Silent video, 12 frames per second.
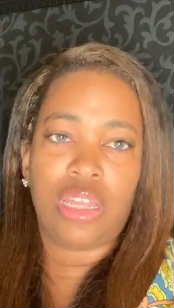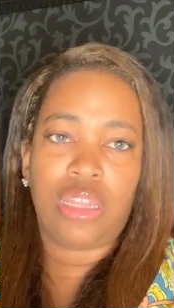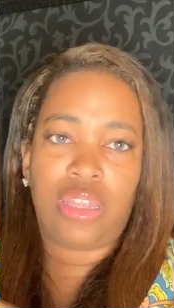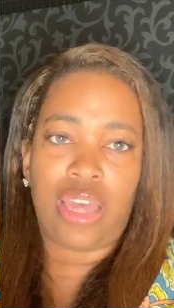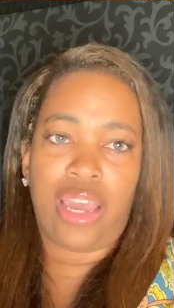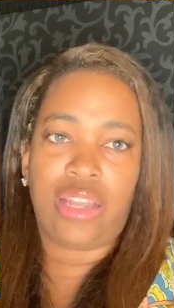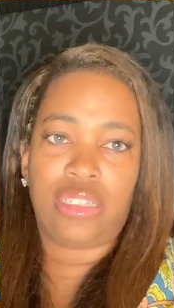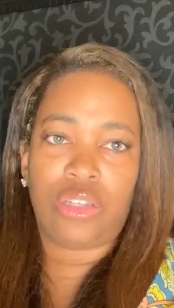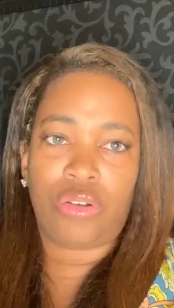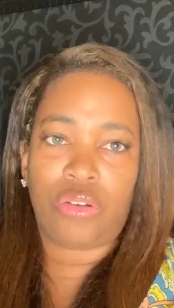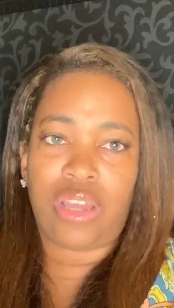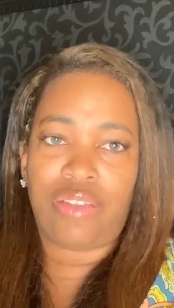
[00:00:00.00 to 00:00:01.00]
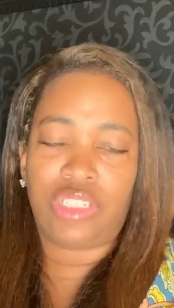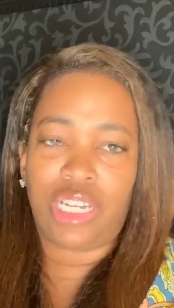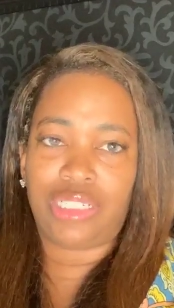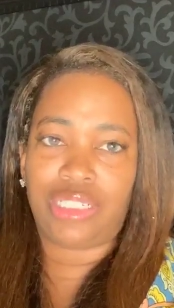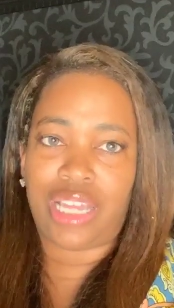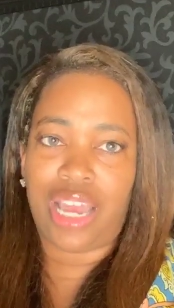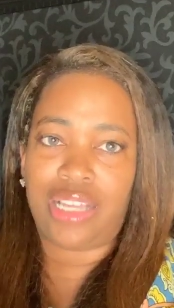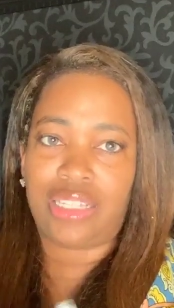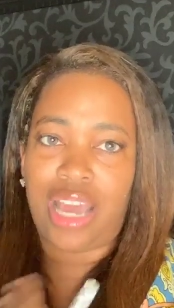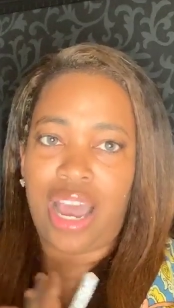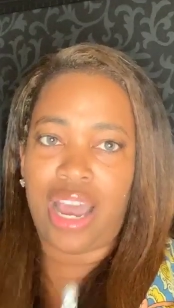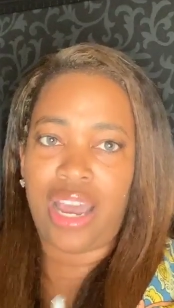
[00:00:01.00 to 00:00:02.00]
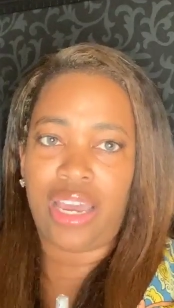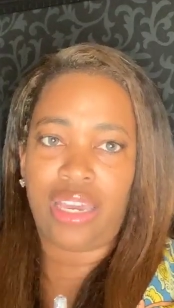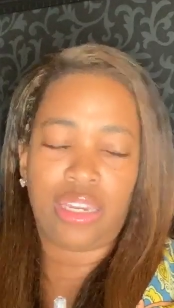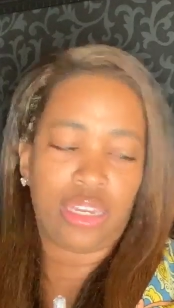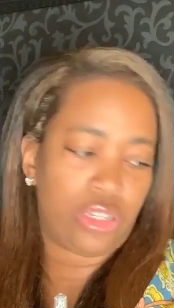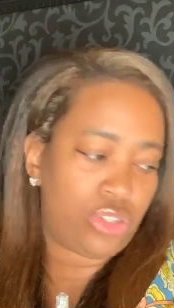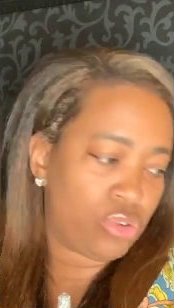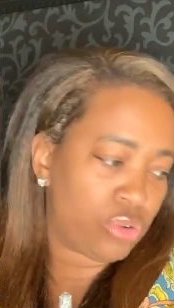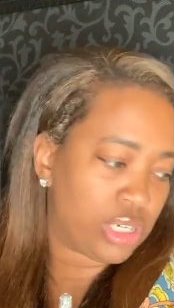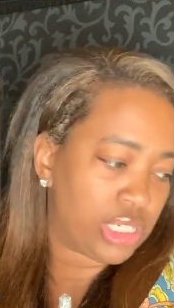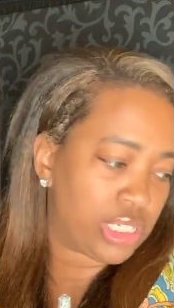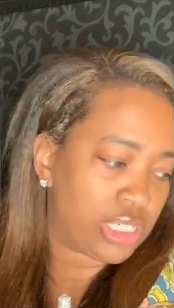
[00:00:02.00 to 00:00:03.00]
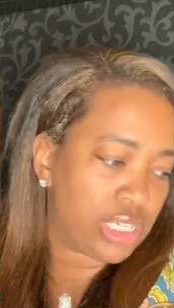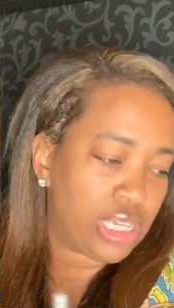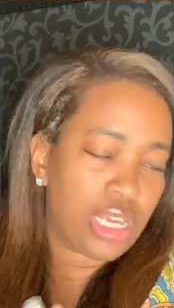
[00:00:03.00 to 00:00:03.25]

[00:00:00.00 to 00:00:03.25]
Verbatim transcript: that Total Life Changes has that I endorse.